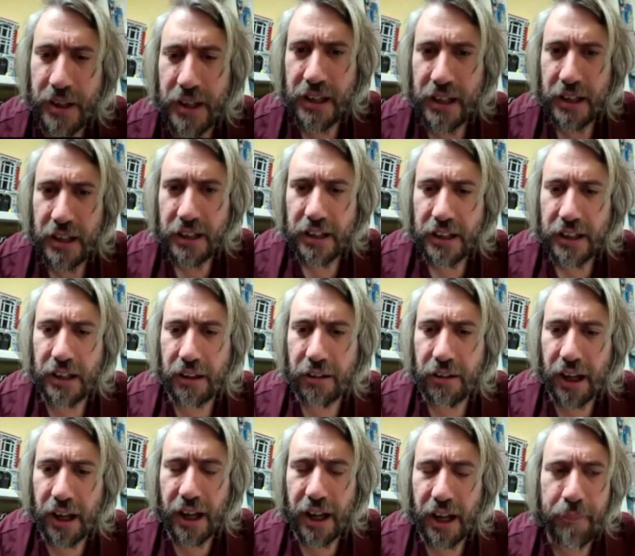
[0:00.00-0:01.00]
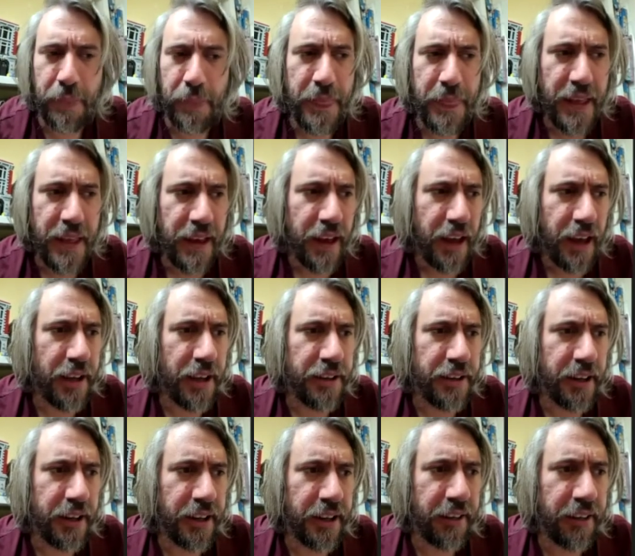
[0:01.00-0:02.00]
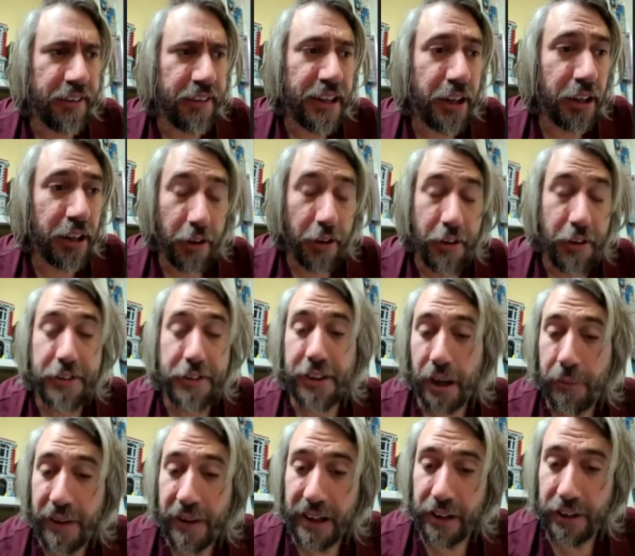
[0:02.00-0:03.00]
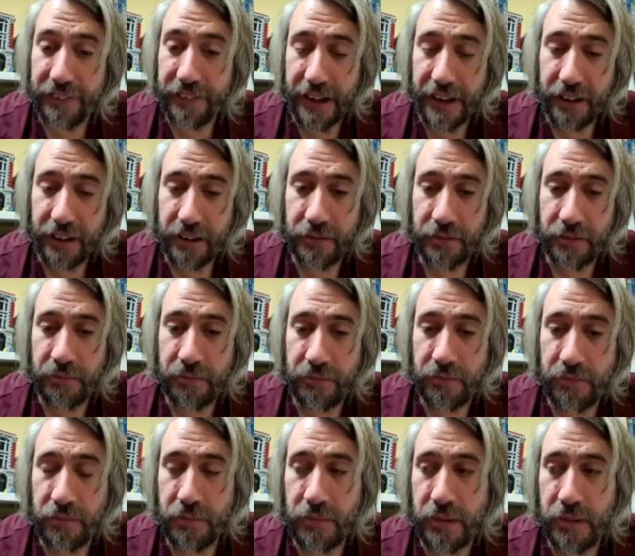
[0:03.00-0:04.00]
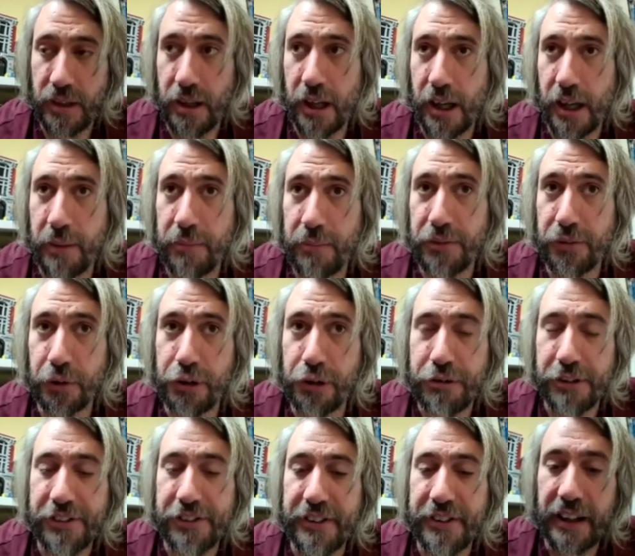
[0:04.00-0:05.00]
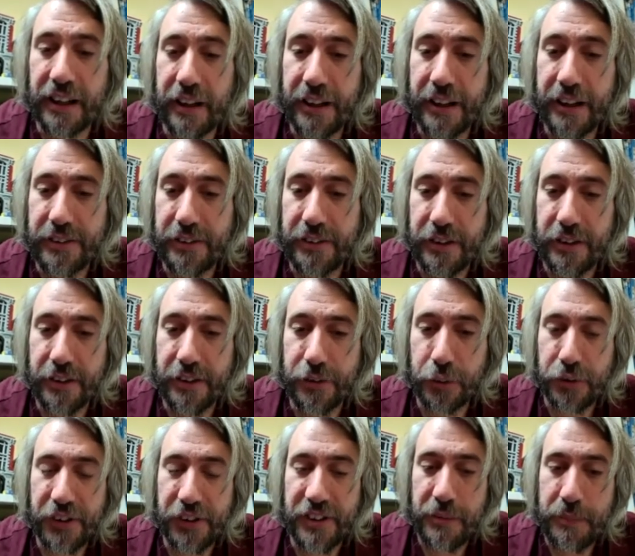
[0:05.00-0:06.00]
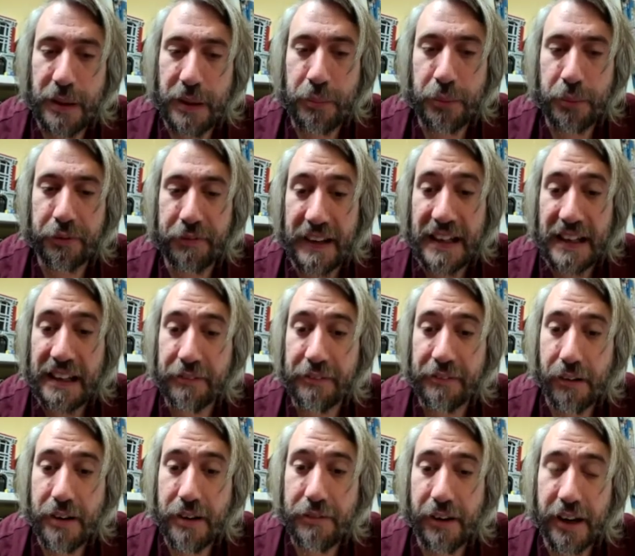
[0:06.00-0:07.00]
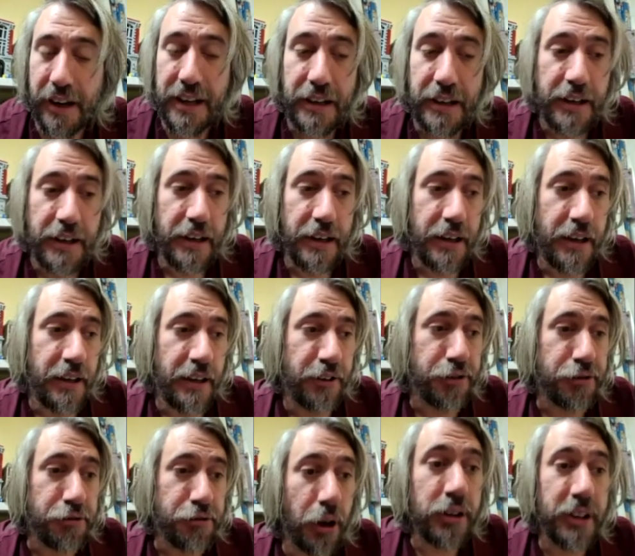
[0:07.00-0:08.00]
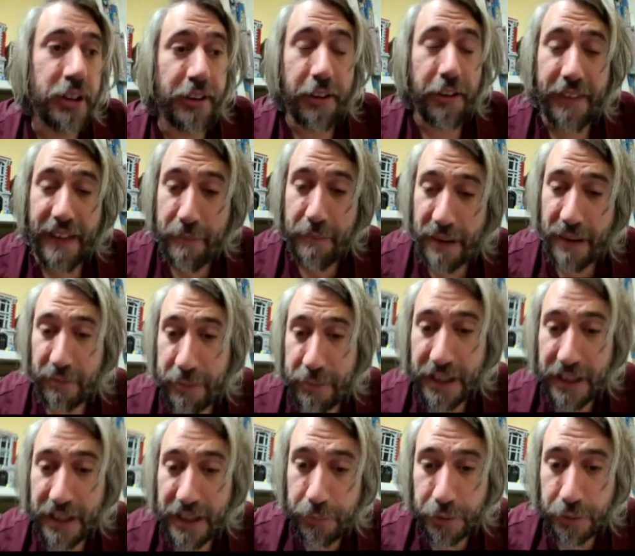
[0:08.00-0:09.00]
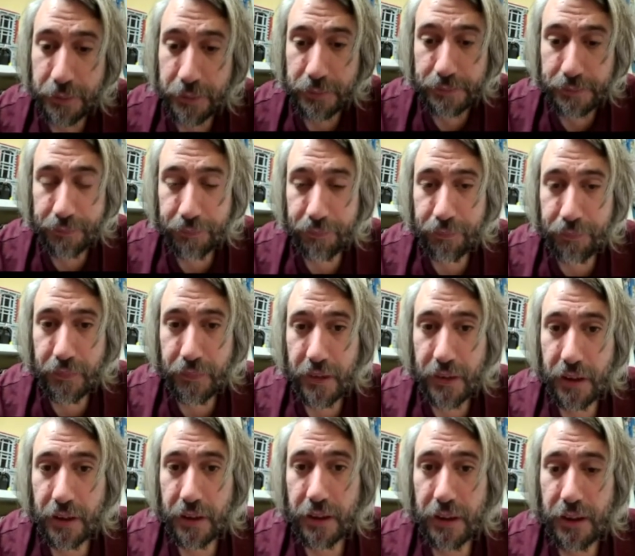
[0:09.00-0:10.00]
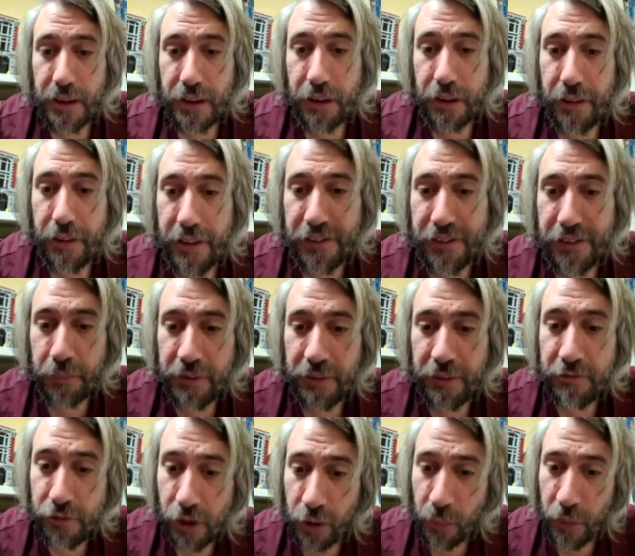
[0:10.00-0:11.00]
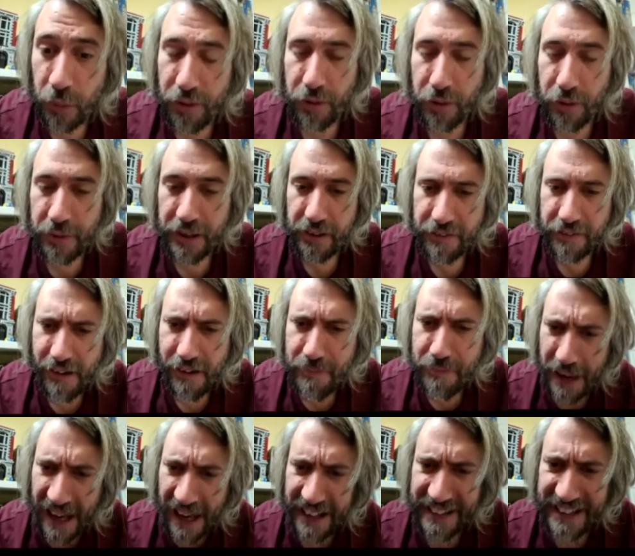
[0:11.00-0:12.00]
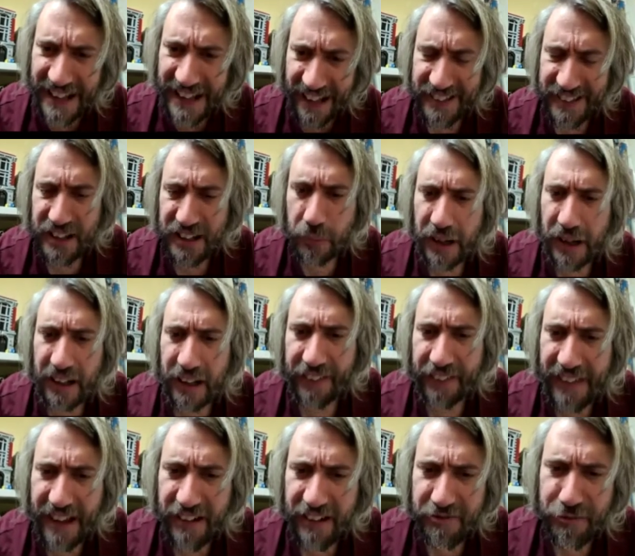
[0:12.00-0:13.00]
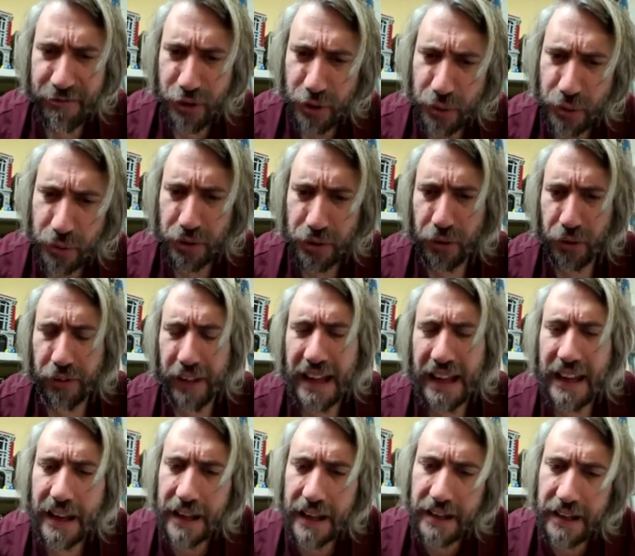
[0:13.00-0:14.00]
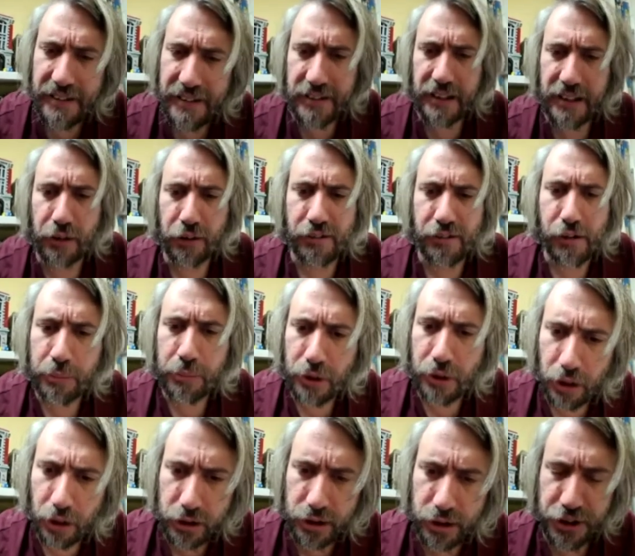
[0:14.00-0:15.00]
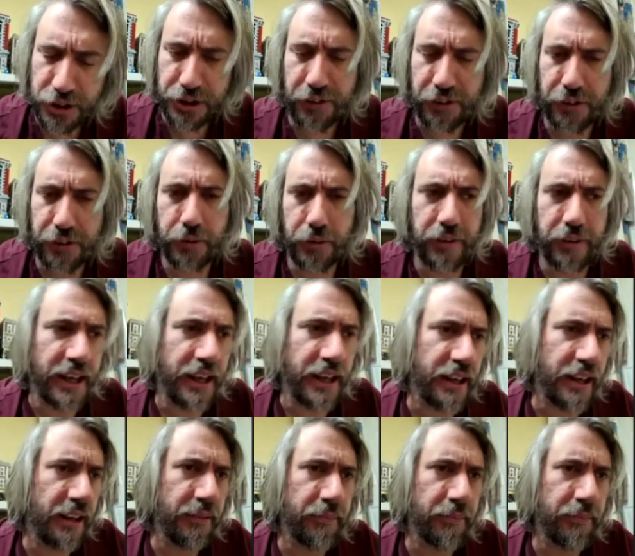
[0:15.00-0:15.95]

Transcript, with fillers: Yeah. You know, um, and and I think a lot of the time that can, that can um, sort of crystallize as, as autistic people feeling very very strongly that they're bad people. Mm. You know, there's something wrong with them in a very bad, nasty way, like they're rude or they're lazy or they're obnoxious or they're